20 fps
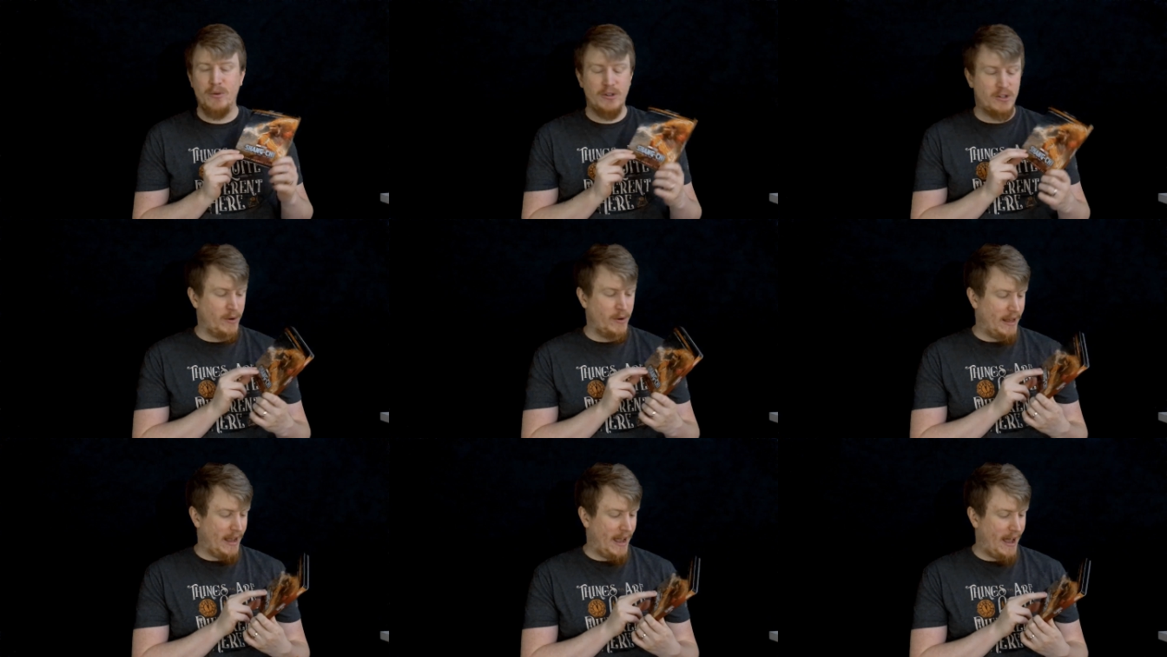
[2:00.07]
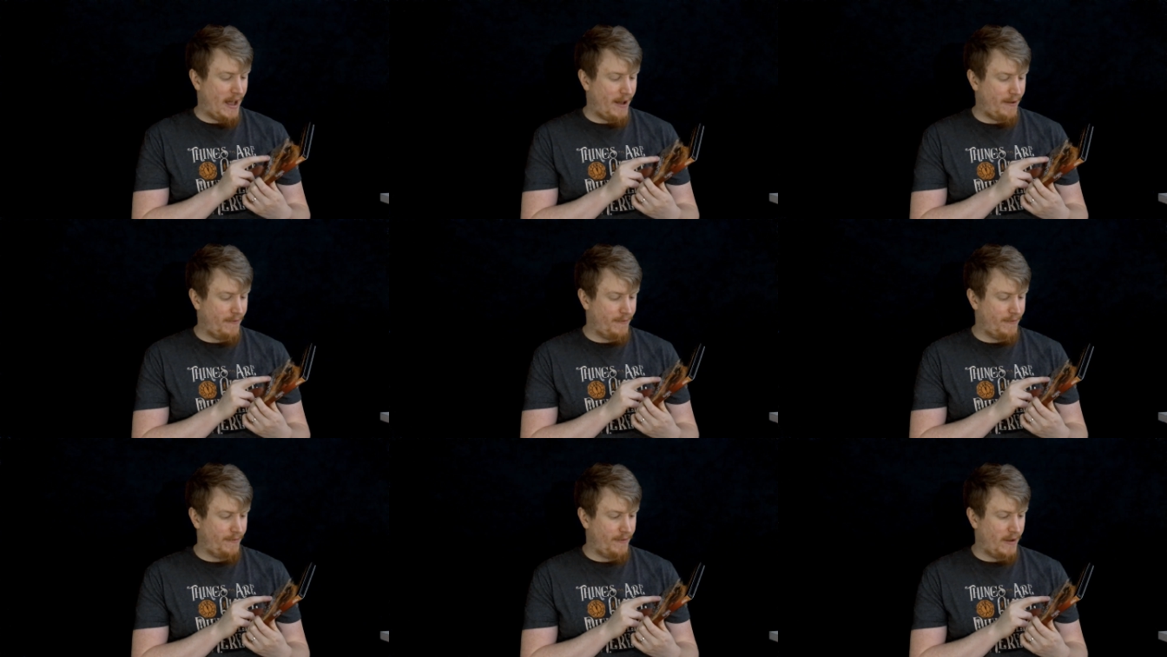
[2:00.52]
was going to
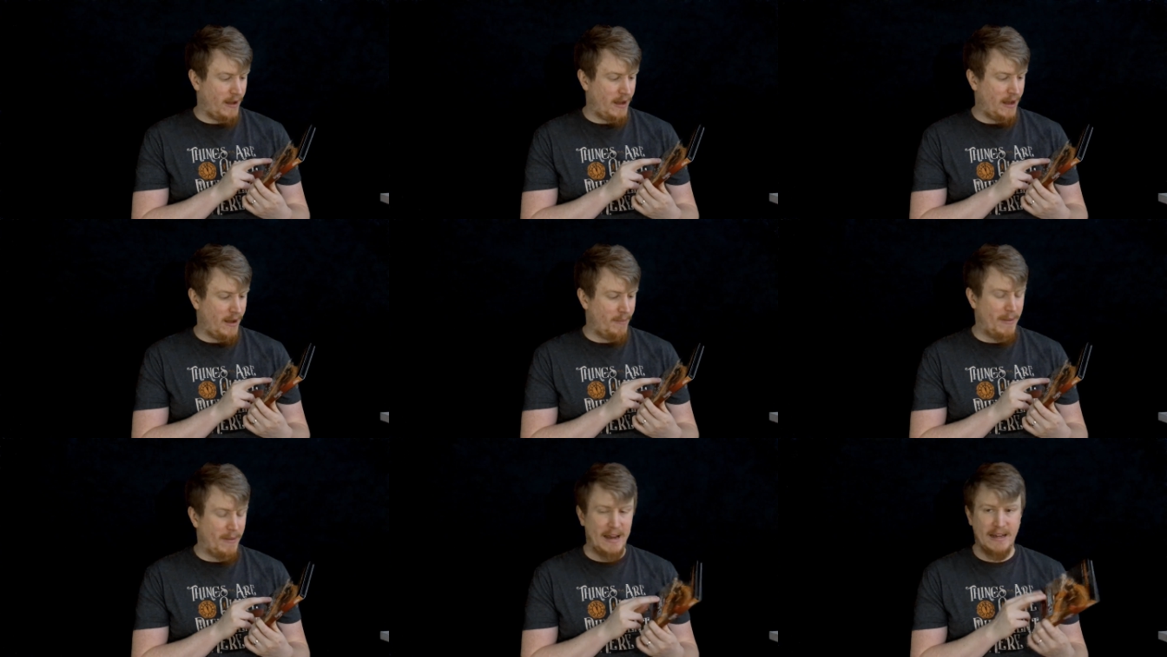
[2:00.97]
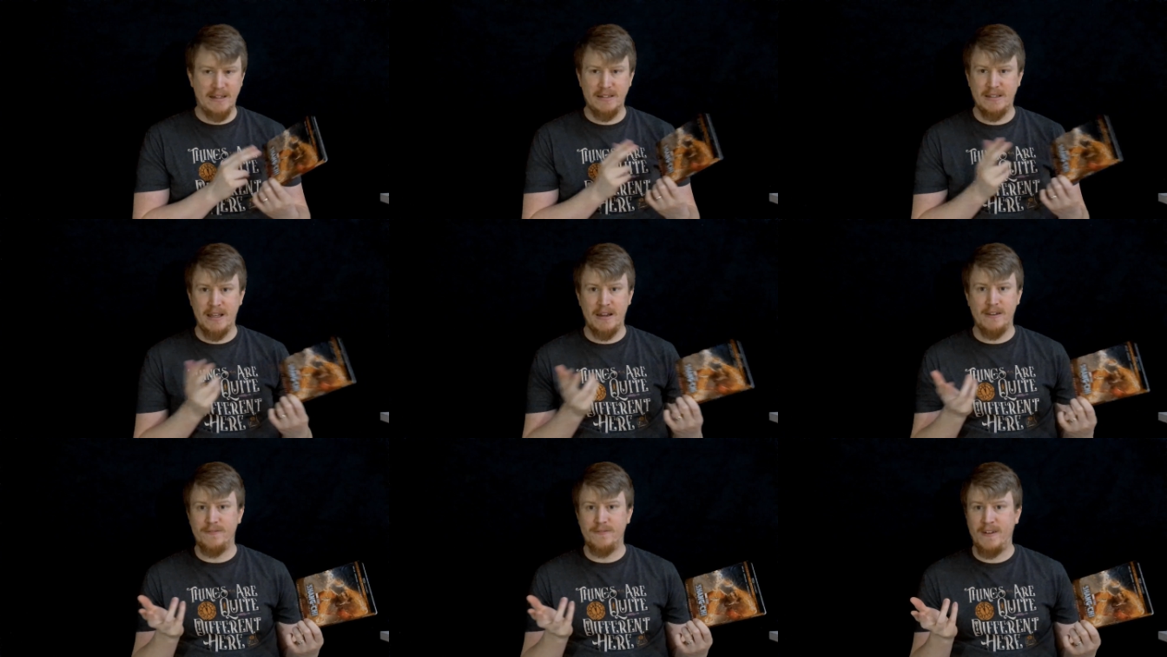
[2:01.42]
have my
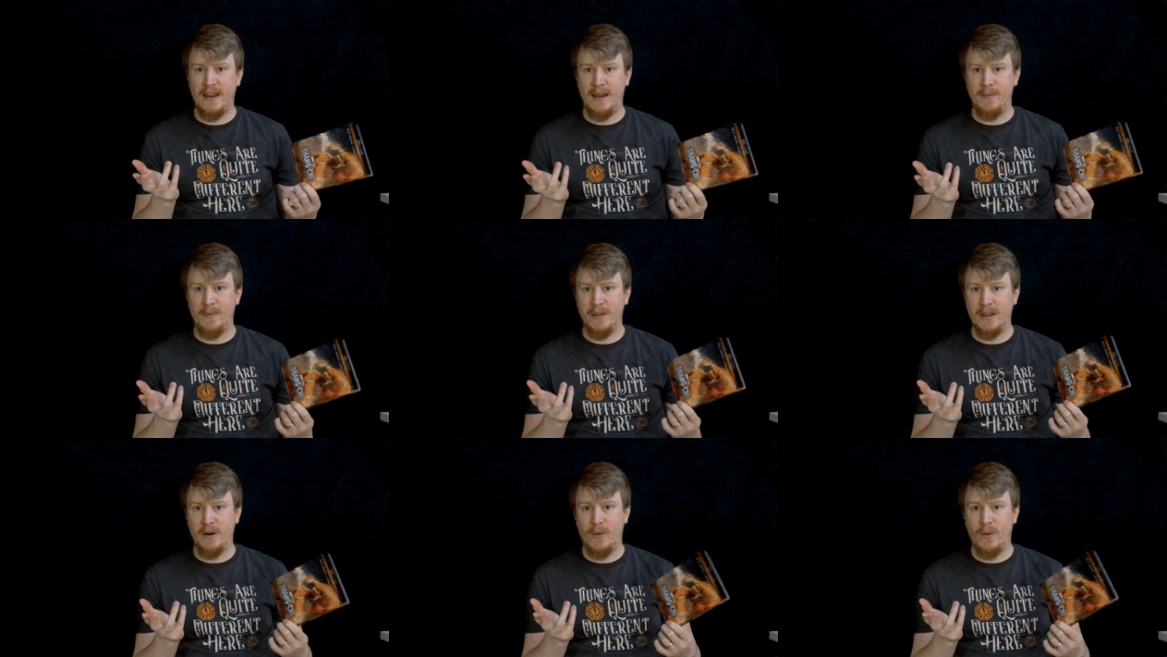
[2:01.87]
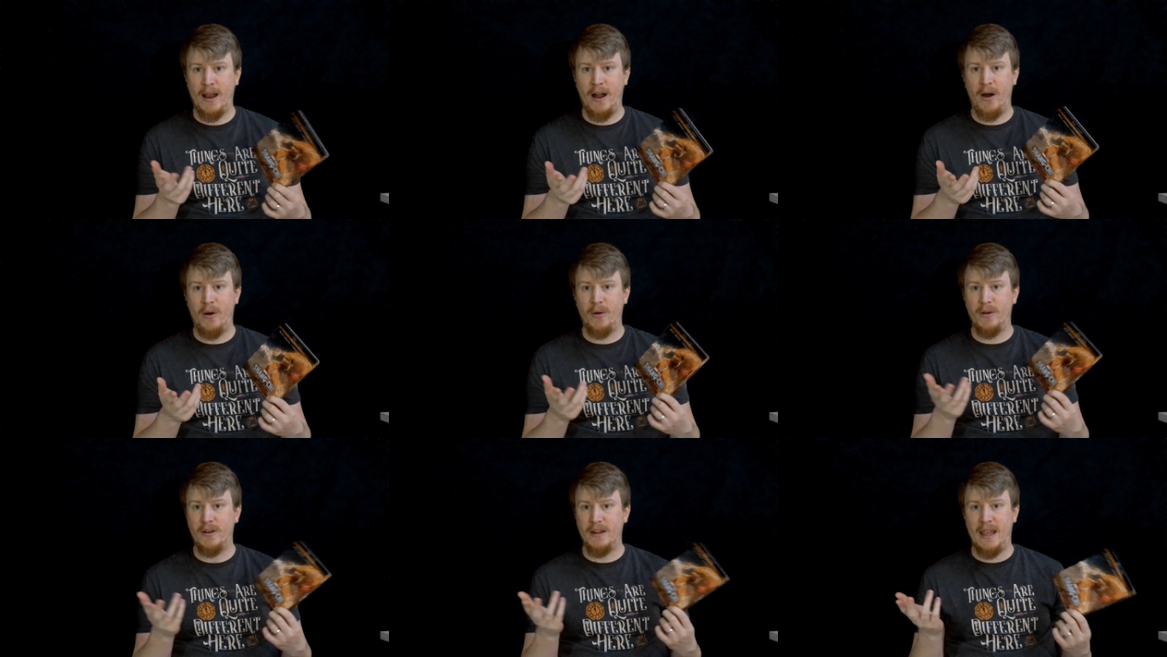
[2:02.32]
extended family
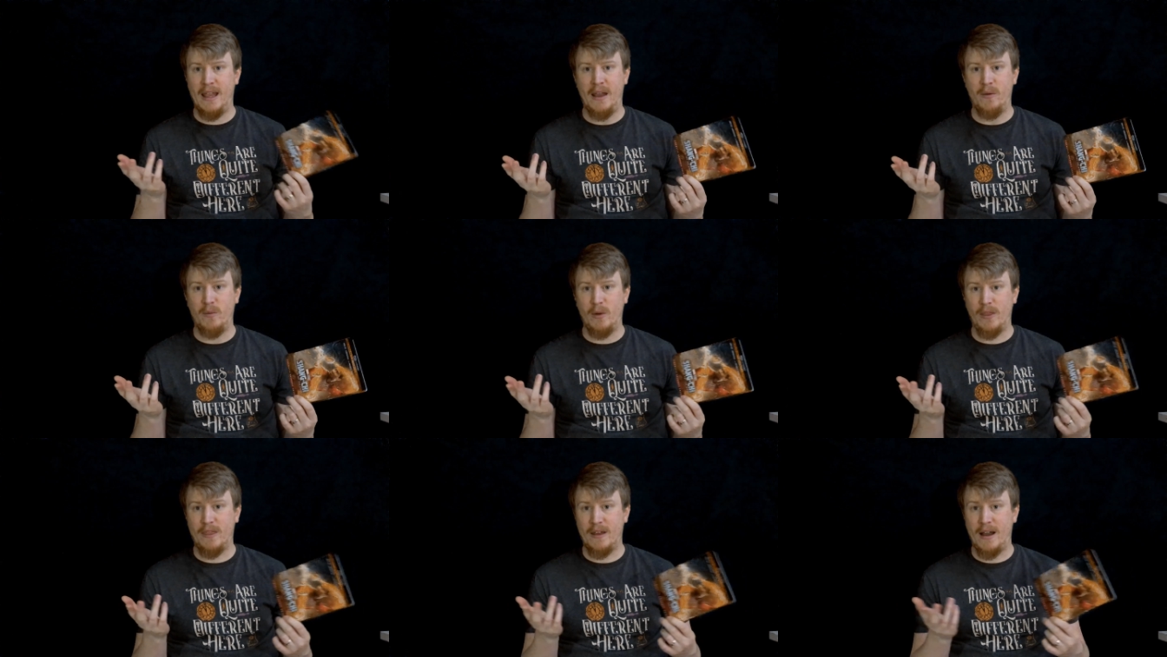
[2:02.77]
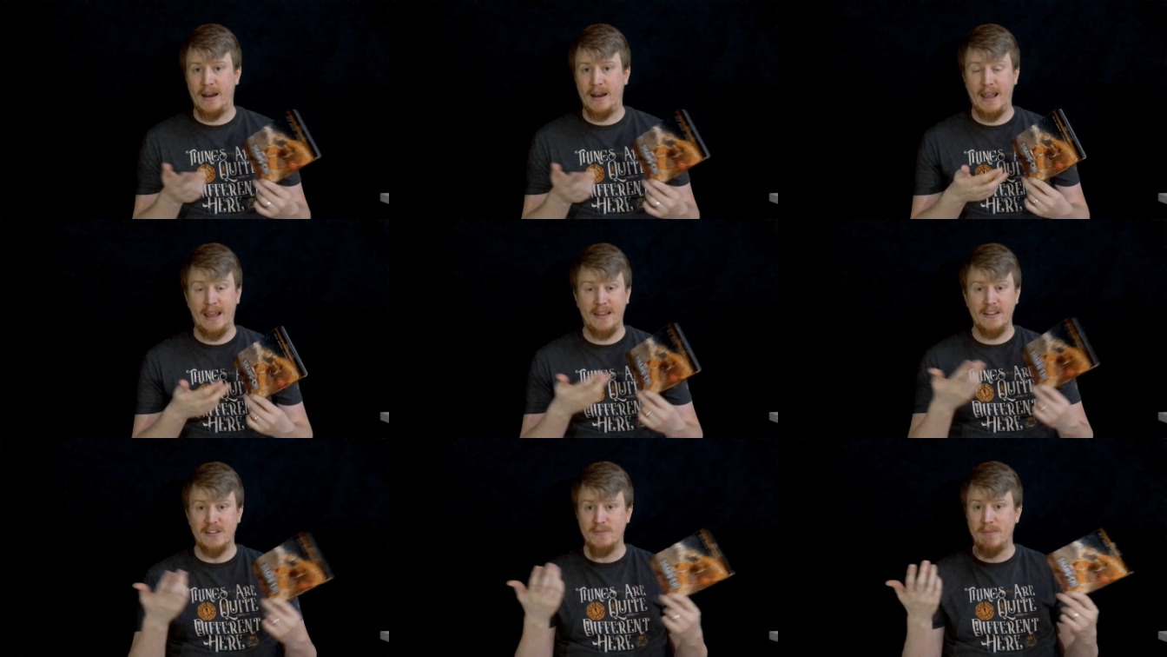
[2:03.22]
around, and we thought,
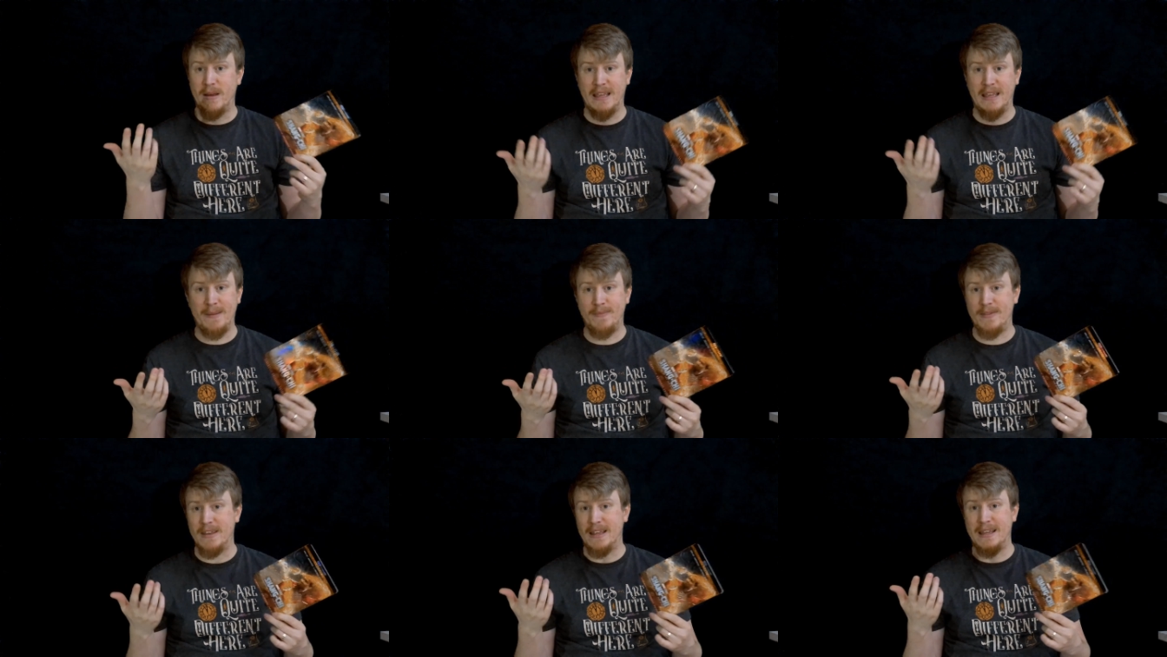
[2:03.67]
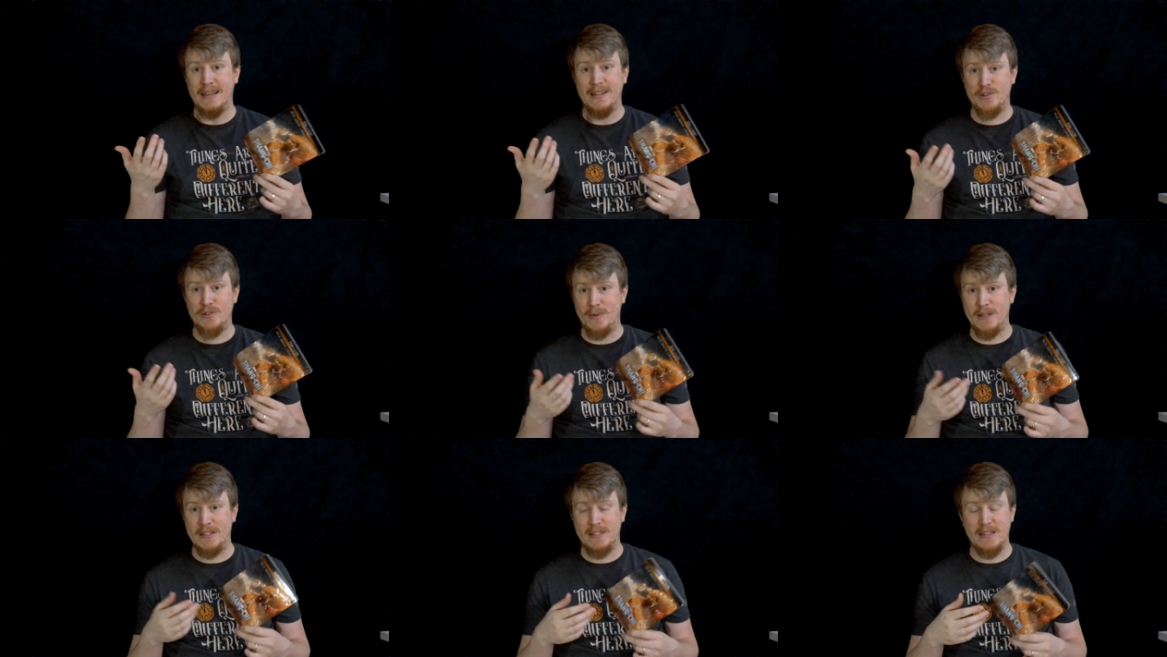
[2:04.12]
hey, this might keep the
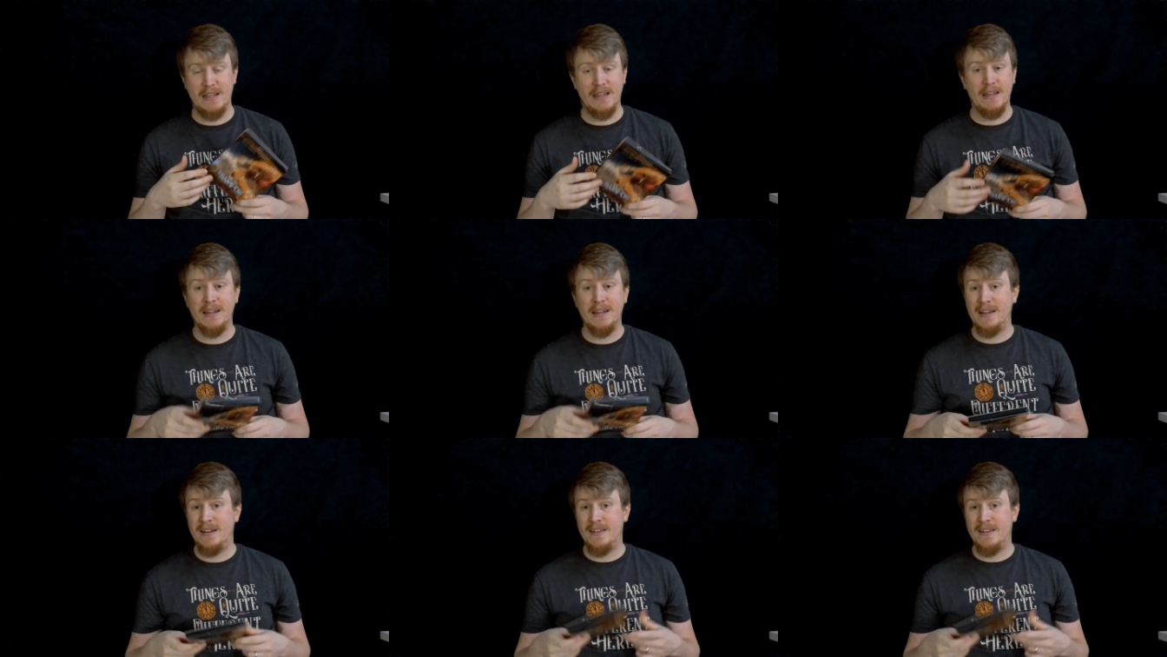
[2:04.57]
kids busy.